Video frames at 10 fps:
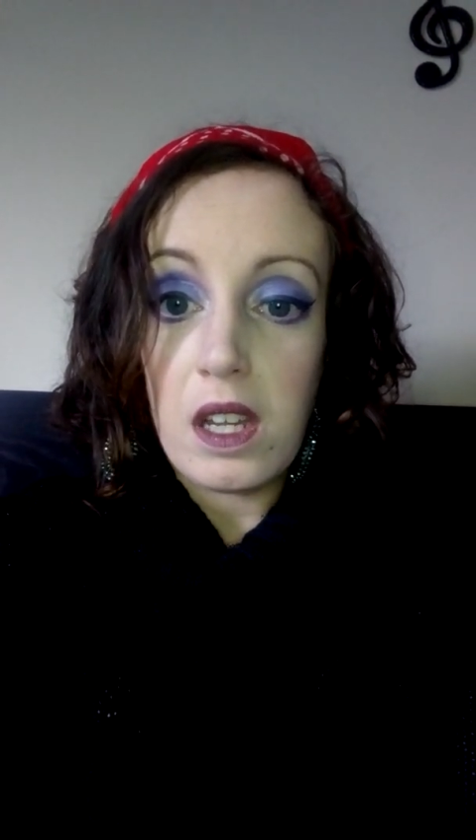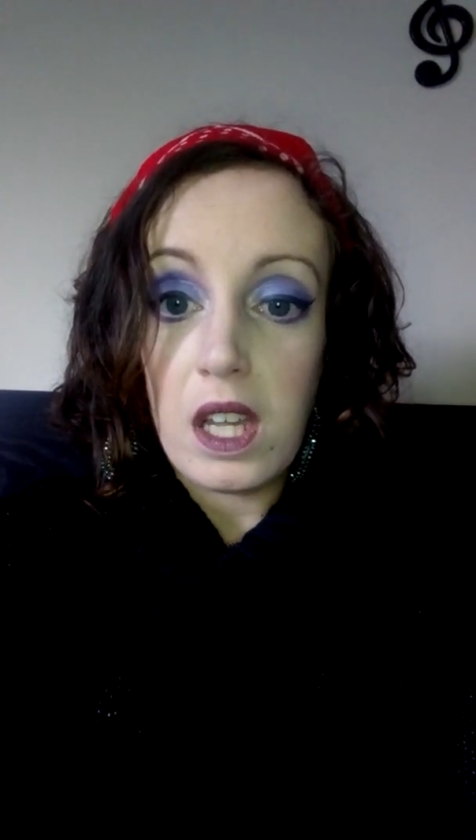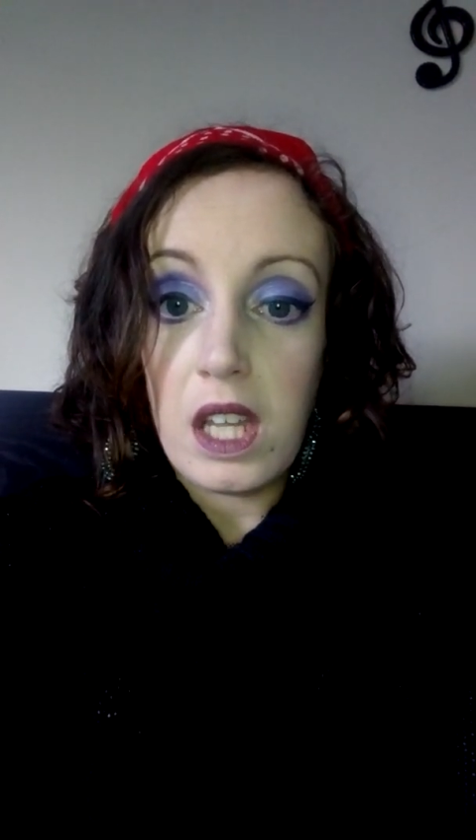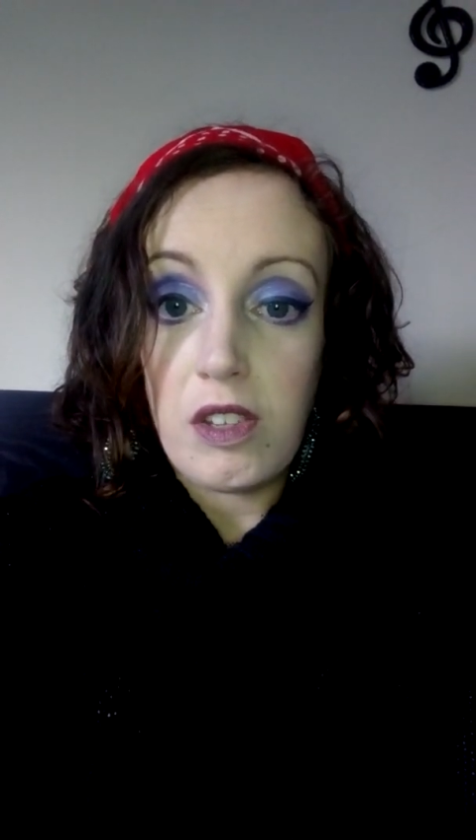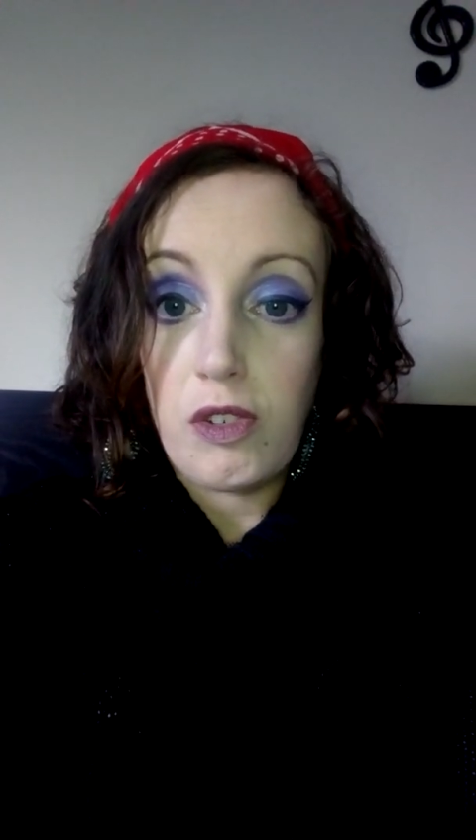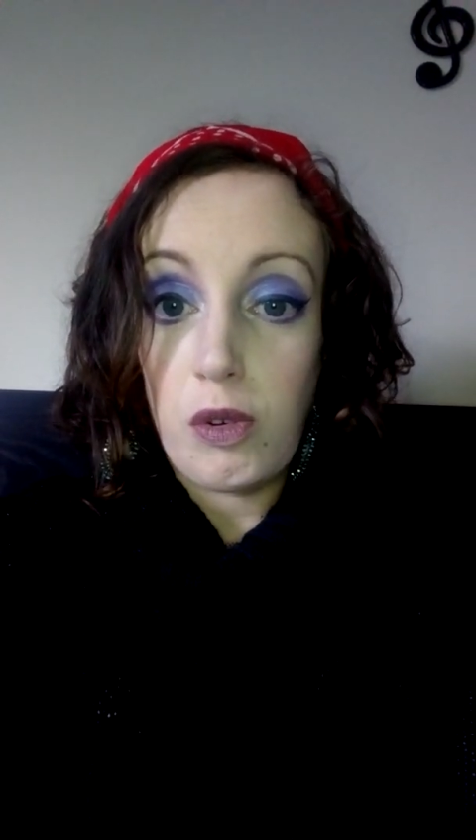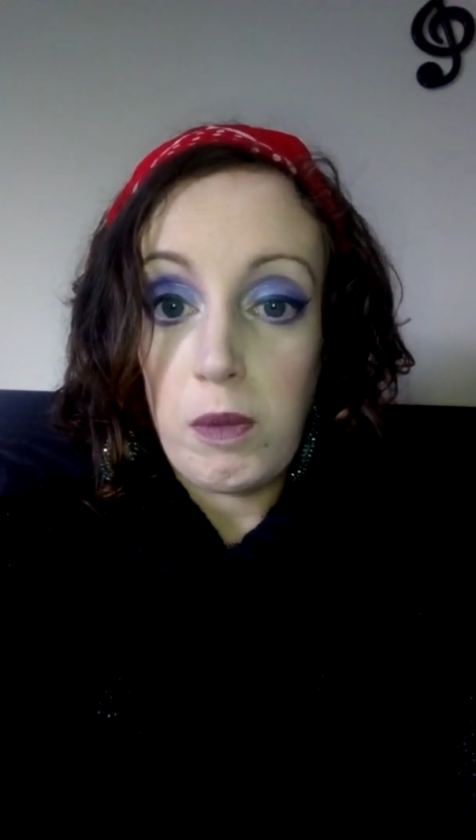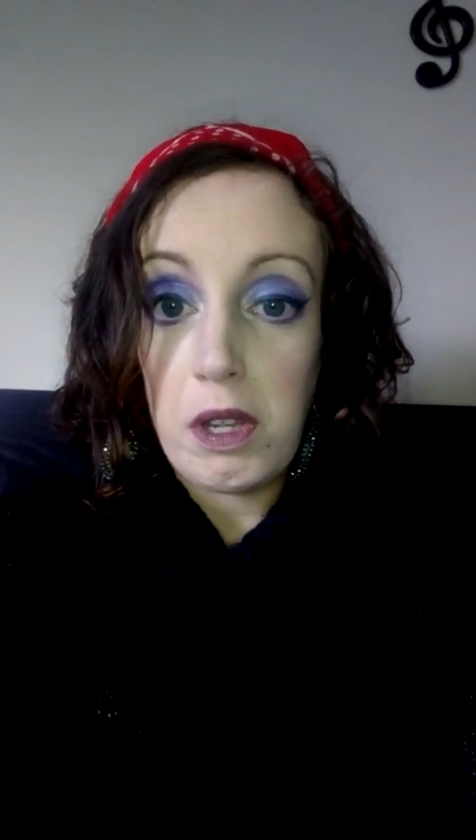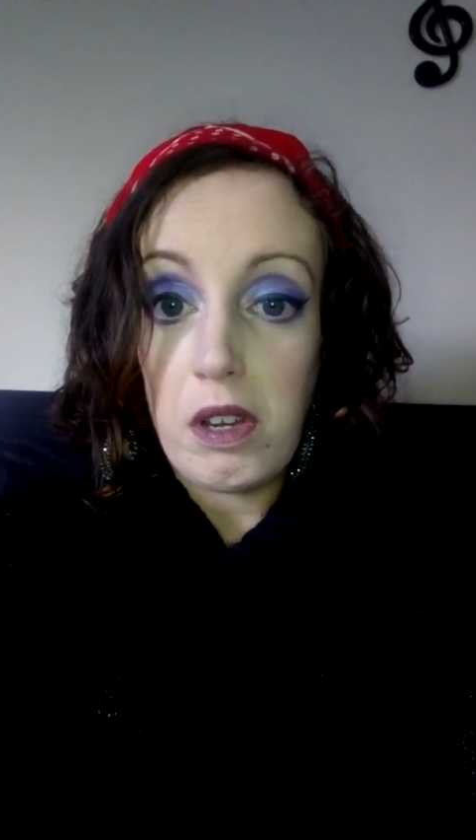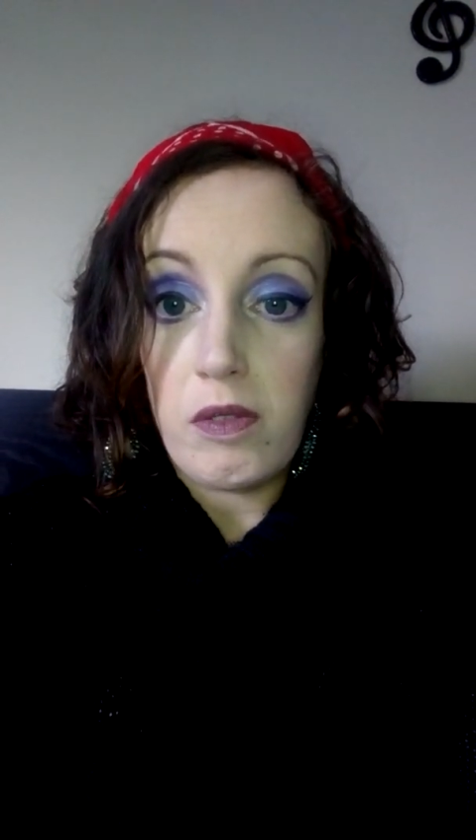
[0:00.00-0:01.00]
is
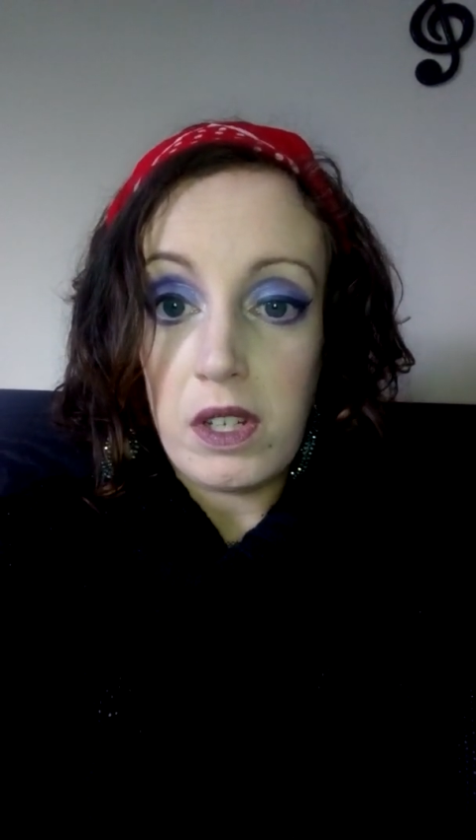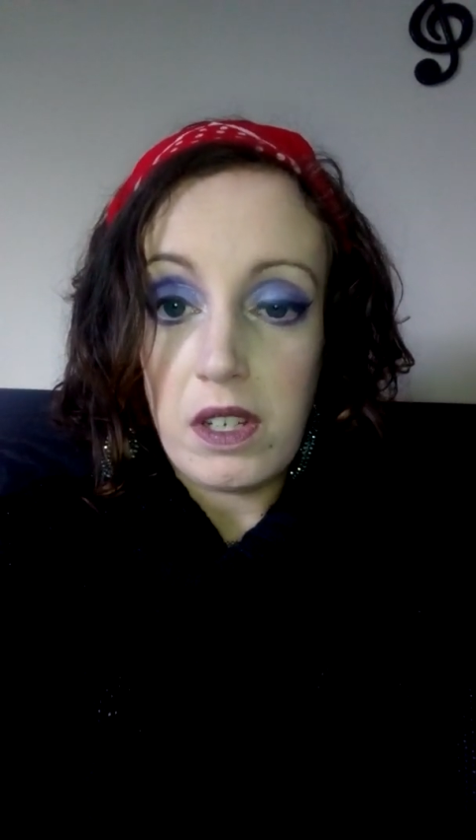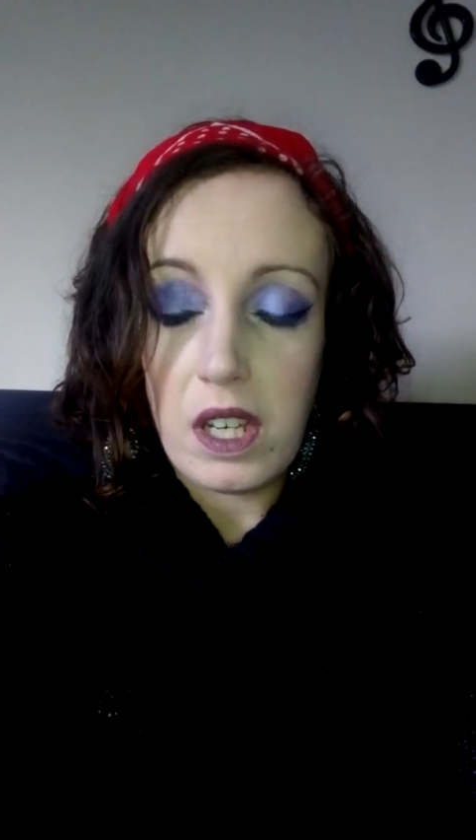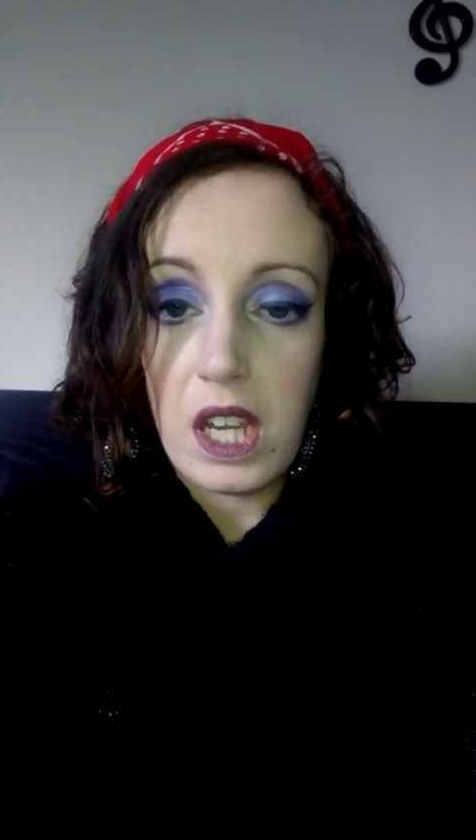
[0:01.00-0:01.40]
normally covered